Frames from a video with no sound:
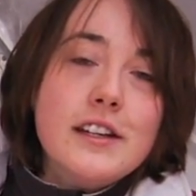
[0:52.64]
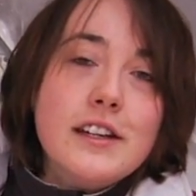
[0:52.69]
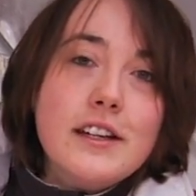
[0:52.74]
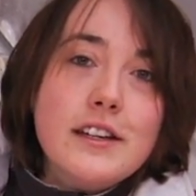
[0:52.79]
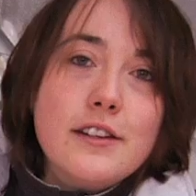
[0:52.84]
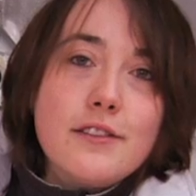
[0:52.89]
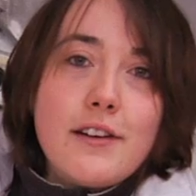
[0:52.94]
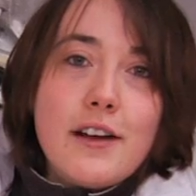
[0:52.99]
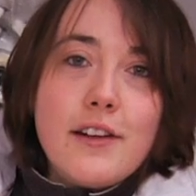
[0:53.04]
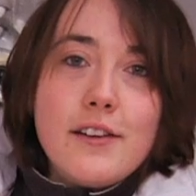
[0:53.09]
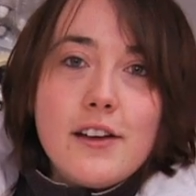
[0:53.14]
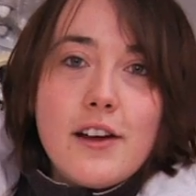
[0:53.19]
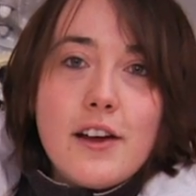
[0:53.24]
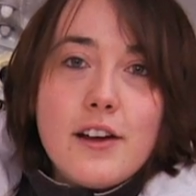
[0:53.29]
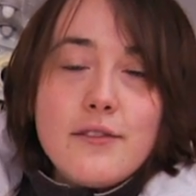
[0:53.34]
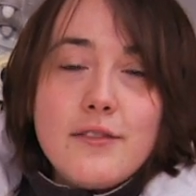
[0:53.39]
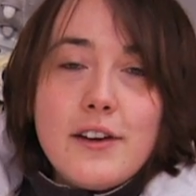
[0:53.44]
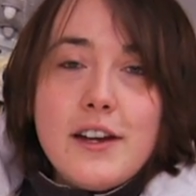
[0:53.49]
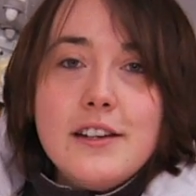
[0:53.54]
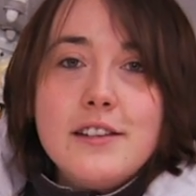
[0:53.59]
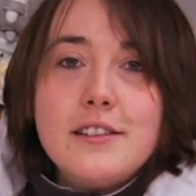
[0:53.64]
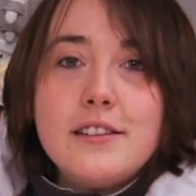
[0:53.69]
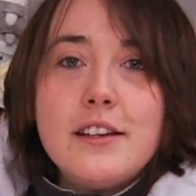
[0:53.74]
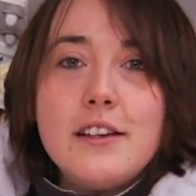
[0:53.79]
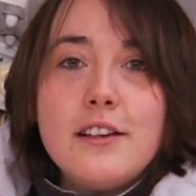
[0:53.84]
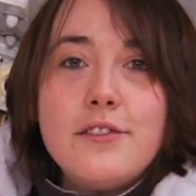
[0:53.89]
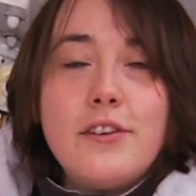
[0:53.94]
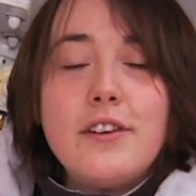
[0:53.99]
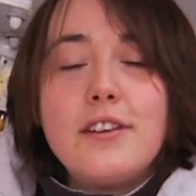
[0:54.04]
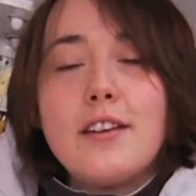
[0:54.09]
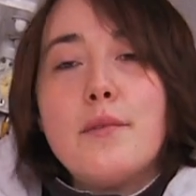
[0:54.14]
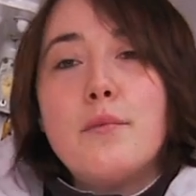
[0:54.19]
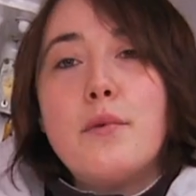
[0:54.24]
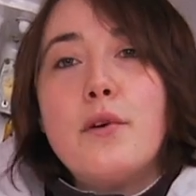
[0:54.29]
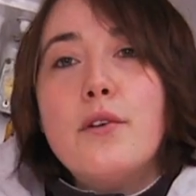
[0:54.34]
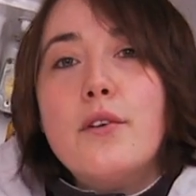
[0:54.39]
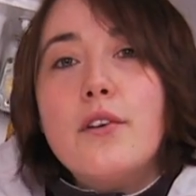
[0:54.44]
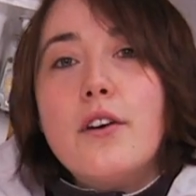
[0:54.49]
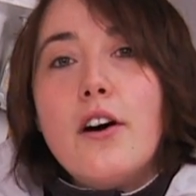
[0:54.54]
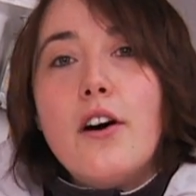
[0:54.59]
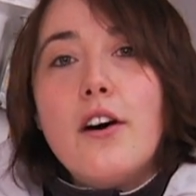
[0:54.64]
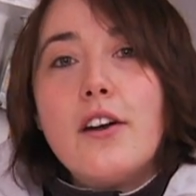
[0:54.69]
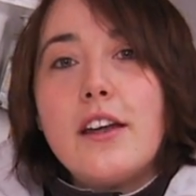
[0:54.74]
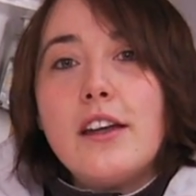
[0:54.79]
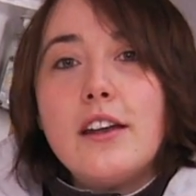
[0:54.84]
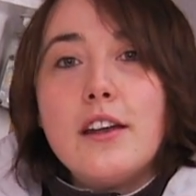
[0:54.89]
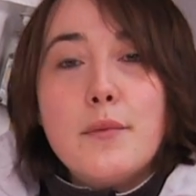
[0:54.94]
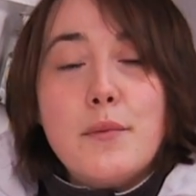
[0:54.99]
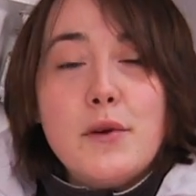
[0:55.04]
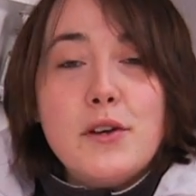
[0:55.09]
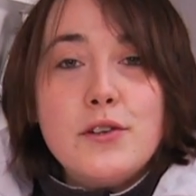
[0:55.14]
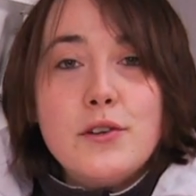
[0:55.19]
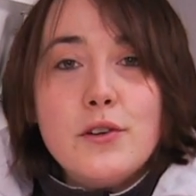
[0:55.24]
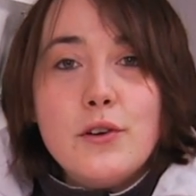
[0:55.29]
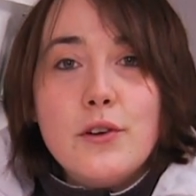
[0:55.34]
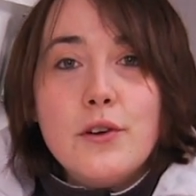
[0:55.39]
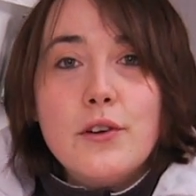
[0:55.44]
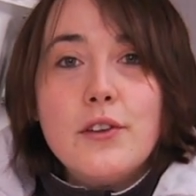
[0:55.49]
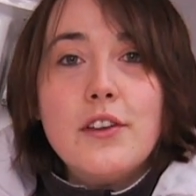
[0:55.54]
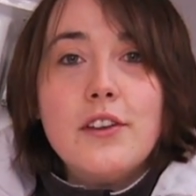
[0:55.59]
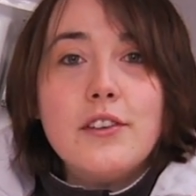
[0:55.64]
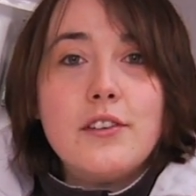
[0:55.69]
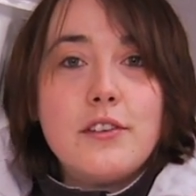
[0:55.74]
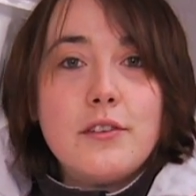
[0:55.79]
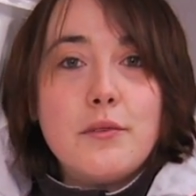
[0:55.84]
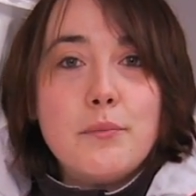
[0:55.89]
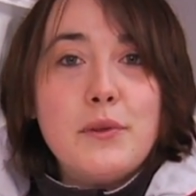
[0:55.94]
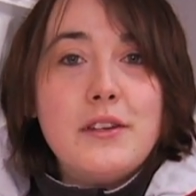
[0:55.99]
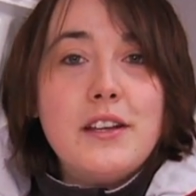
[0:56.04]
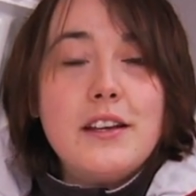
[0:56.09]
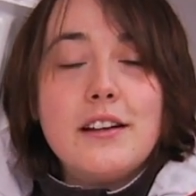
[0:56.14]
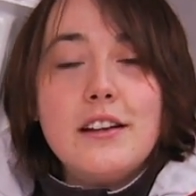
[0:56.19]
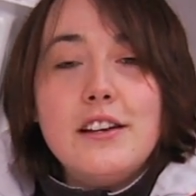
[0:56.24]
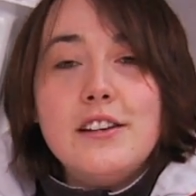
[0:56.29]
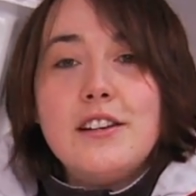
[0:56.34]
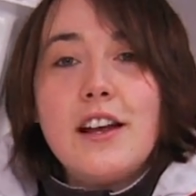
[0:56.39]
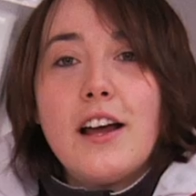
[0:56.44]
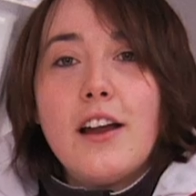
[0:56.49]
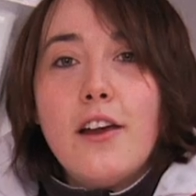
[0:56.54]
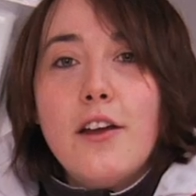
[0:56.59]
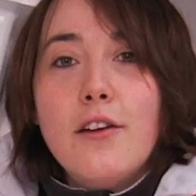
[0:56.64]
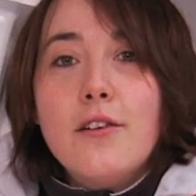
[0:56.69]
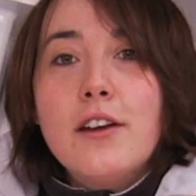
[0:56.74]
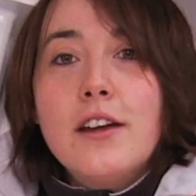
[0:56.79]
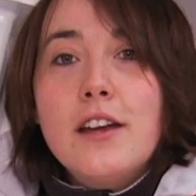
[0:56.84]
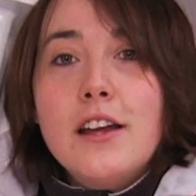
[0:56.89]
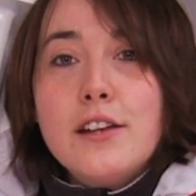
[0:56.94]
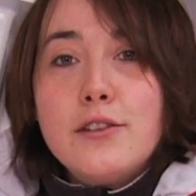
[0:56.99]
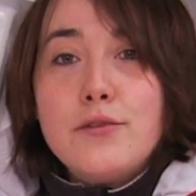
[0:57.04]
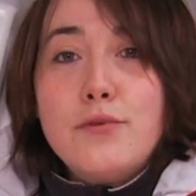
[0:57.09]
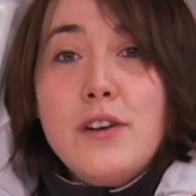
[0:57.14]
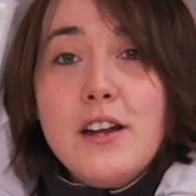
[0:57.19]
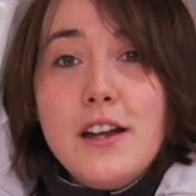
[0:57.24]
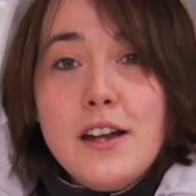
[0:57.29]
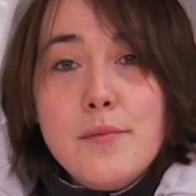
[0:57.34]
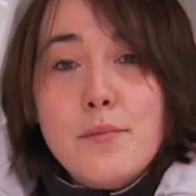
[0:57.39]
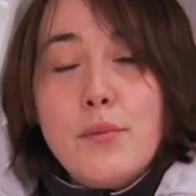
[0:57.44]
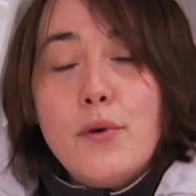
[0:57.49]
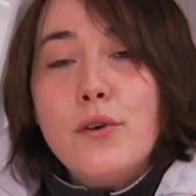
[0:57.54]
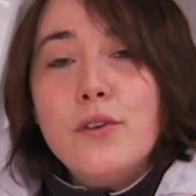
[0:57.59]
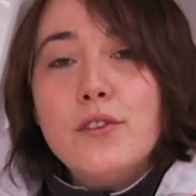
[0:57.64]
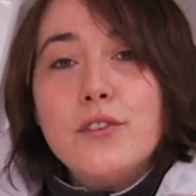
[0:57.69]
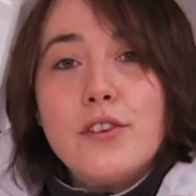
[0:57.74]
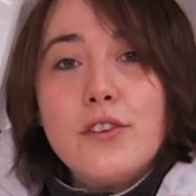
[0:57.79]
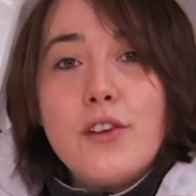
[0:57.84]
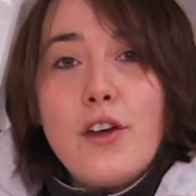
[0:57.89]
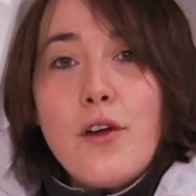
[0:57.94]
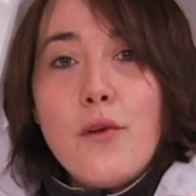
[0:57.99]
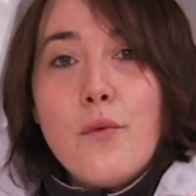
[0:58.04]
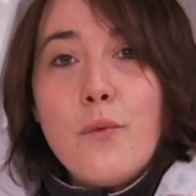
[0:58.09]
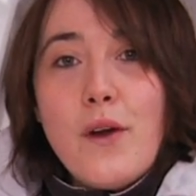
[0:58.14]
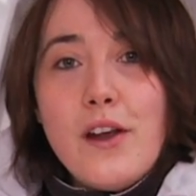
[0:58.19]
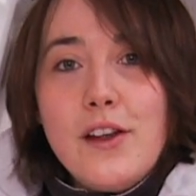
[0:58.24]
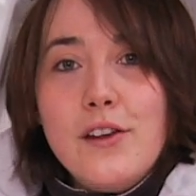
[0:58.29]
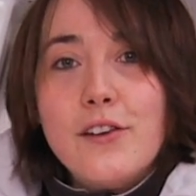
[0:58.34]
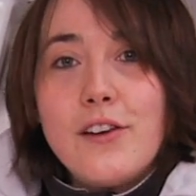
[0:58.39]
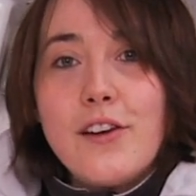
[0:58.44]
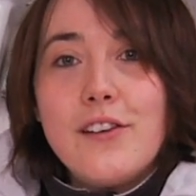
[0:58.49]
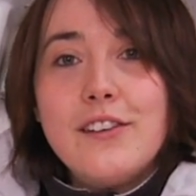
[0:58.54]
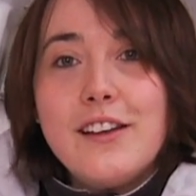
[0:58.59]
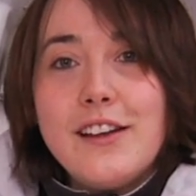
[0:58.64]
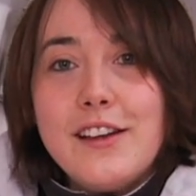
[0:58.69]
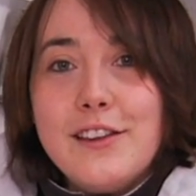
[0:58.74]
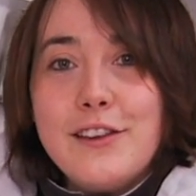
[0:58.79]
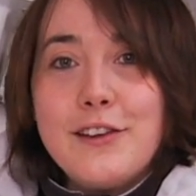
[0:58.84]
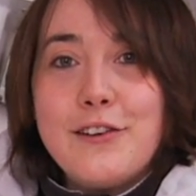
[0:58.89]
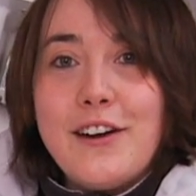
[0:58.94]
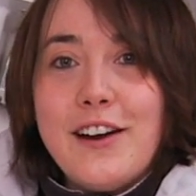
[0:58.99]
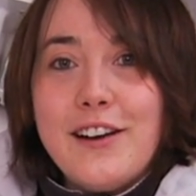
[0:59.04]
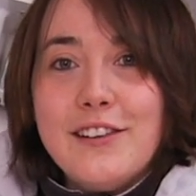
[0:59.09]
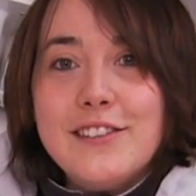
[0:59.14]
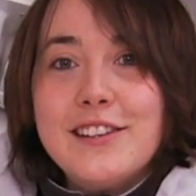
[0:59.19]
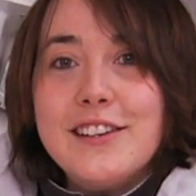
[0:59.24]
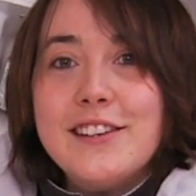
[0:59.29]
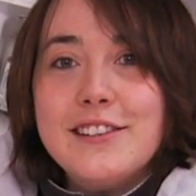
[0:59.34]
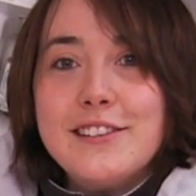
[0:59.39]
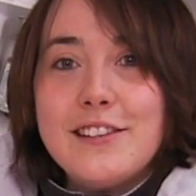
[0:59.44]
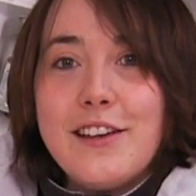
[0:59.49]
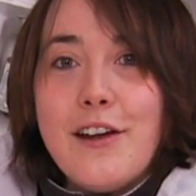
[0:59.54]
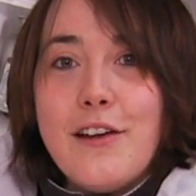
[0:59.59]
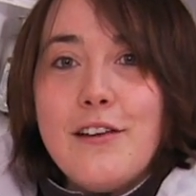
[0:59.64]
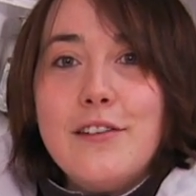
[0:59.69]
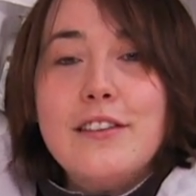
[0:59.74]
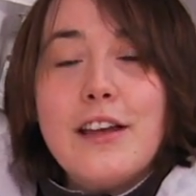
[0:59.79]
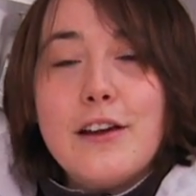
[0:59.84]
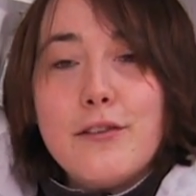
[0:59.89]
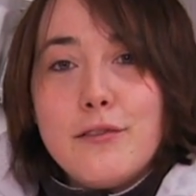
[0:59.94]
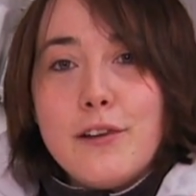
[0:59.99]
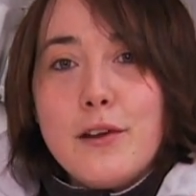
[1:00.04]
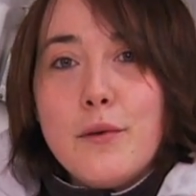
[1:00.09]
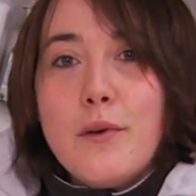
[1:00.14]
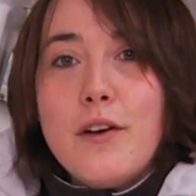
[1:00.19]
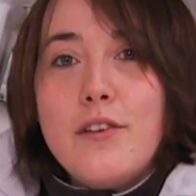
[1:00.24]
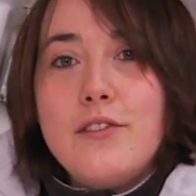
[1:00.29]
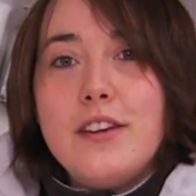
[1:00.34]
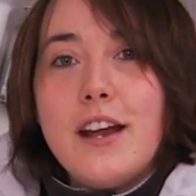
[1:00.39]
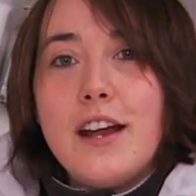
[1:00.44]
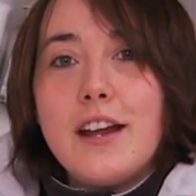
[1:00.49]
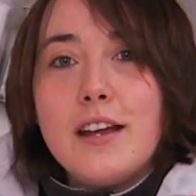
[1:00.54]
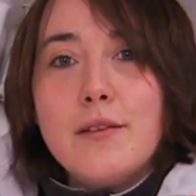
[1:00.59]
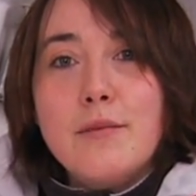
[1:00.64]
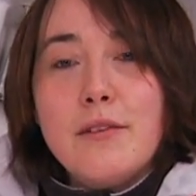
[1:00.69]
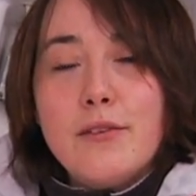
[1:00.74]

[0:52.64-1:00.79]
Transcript: in the Round the Island race, for example hugging up a shore that's particularly shallow, it's really important to know when you're going to hit the ground, so definitely worth checking